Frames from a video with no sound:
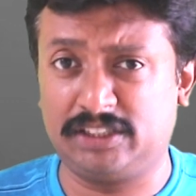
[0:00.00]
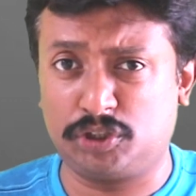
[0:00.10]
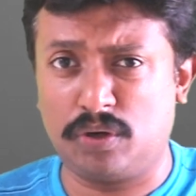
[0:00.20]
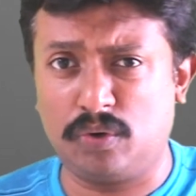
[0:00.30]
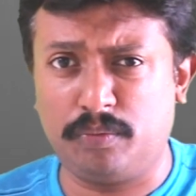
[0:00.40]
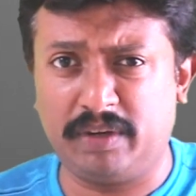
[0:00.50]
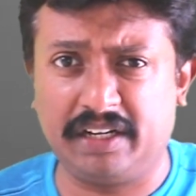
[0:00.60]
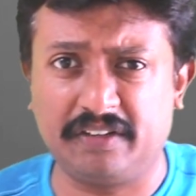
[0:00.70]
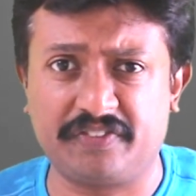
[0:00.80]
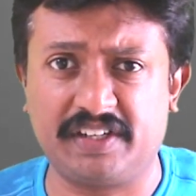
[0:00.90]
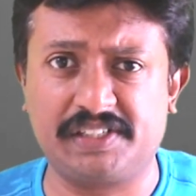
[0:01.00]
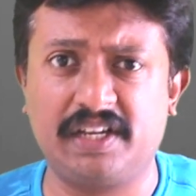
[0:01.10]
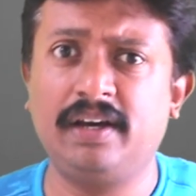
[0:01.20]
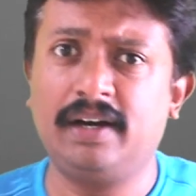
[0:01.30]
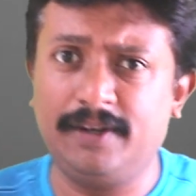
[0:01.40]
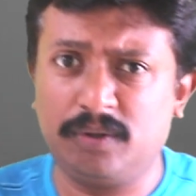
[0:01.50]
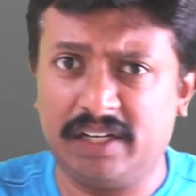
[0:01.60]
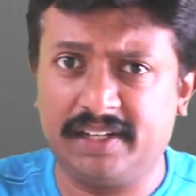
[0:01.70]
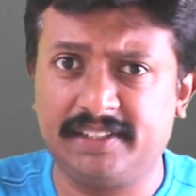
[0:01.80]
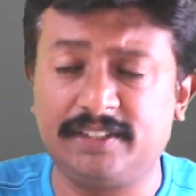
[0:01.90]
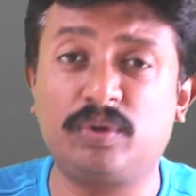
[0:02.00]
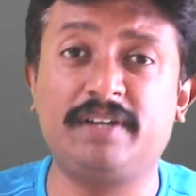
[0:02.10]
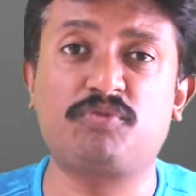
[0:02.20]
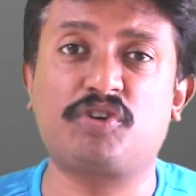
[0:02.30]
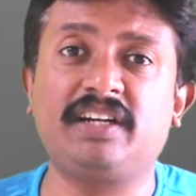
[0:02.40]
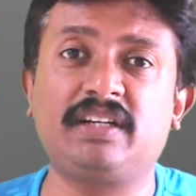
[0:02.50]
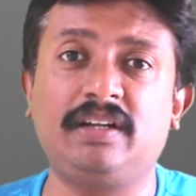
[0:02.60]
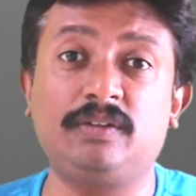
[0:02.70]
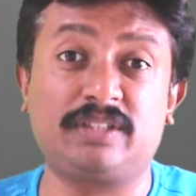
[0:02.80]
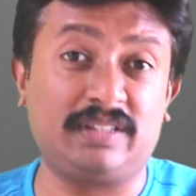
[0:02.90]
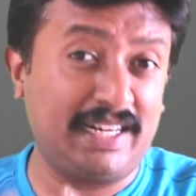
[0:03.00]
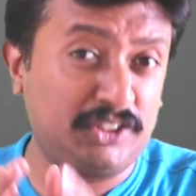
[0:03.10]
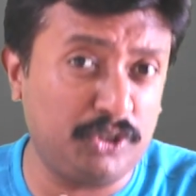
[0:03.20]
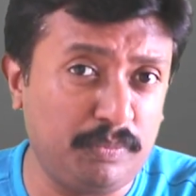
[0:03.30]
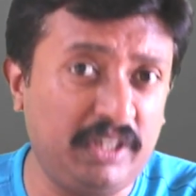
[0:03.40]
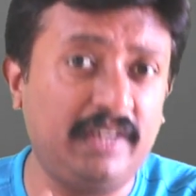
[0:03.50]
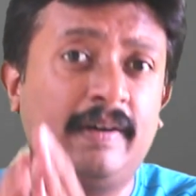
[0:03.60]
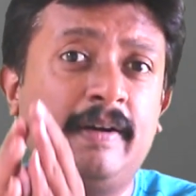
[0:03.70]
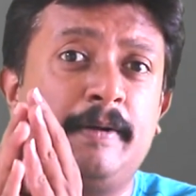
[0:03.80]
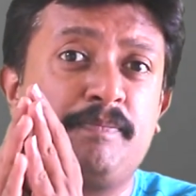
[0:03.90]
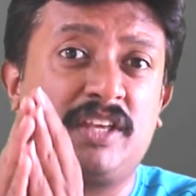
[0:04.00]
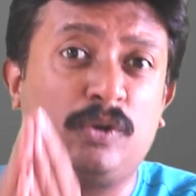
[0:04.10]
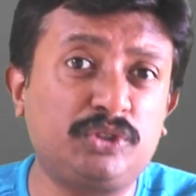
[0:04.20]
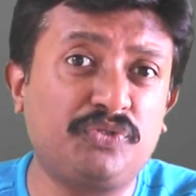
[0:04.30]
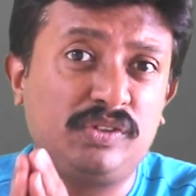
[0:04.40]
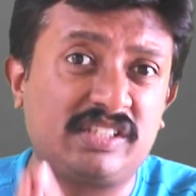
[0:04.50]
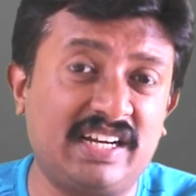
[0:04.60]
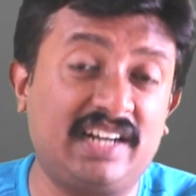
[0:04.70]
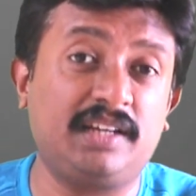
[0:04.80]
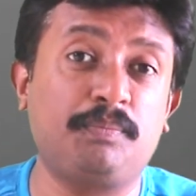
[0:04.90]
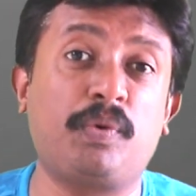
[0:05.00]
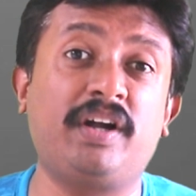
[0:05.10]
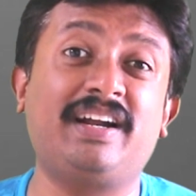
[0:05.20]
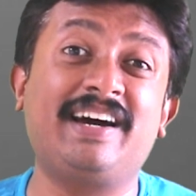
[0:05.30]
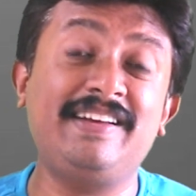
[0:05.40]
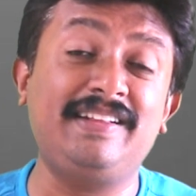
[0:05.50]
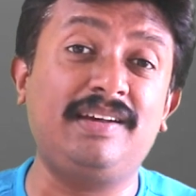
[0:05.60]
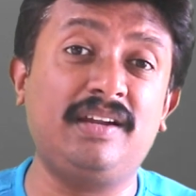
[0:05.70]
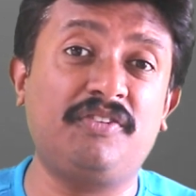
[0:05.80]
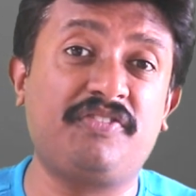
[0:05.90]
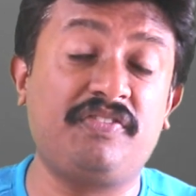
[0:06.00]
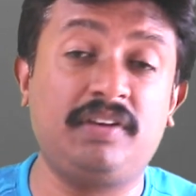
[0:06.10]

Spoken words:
Yes or no, my dear friends? Are you connecting to what I'm trying to tell you? So that should be the useful starting point. Either if,